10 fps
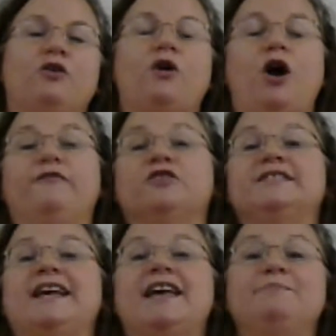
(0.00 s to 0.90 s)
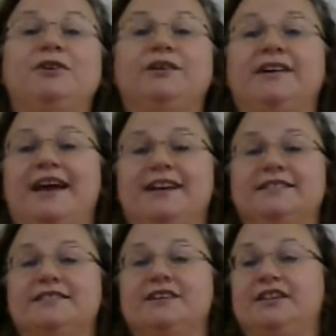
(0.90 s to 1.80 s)
There are over 10 million
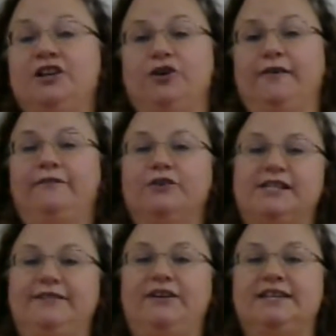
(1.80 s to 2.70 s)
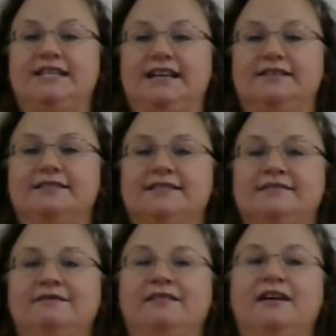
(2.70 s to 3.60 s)
cases a year for DVTs,
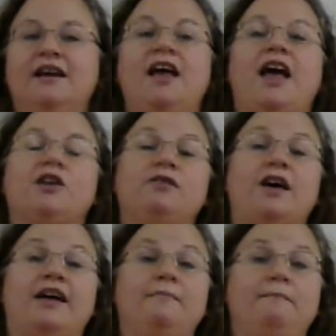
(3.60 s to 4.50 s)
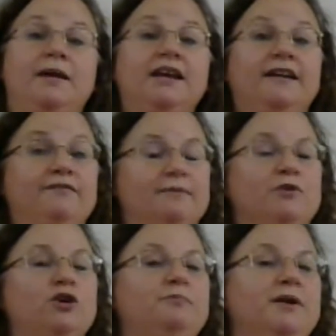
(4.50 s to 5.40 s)
and that many of
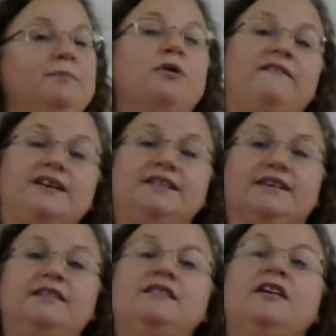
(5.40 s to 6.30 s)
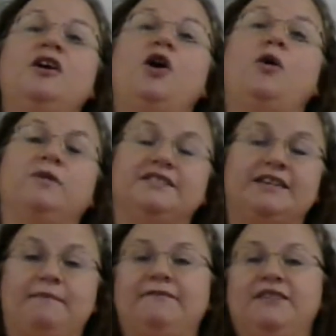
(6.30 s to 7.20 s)
them could be prevented with
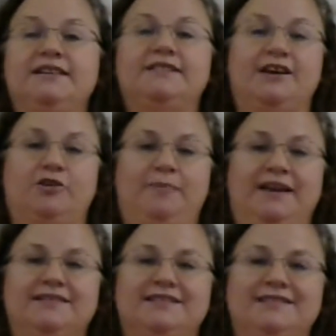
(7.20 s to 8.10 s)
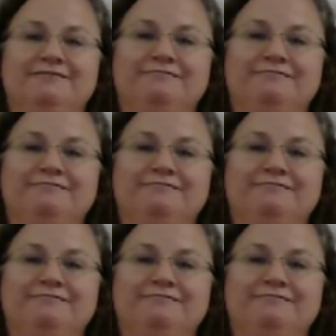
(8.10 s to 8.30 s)
some of these therapies.